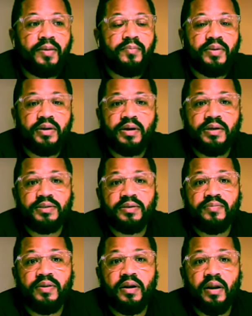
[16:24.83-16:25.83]
because
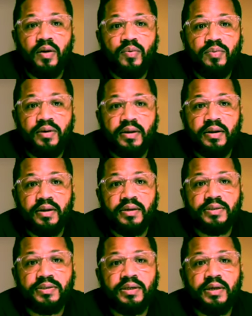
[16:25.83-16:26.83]
of the
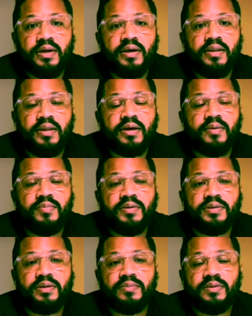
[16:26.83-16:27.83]
loneliness that can be
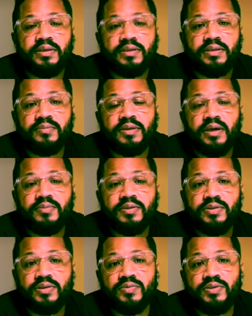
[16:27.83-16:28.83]
some sometimes
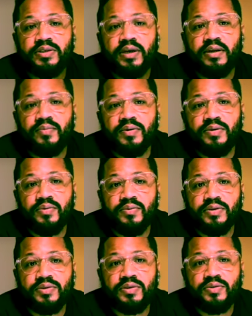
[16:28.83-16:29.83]
associated with
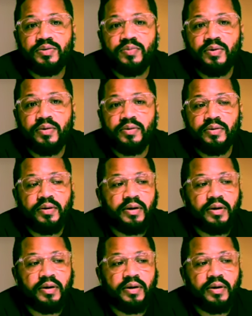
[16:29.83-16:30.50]
doing church work.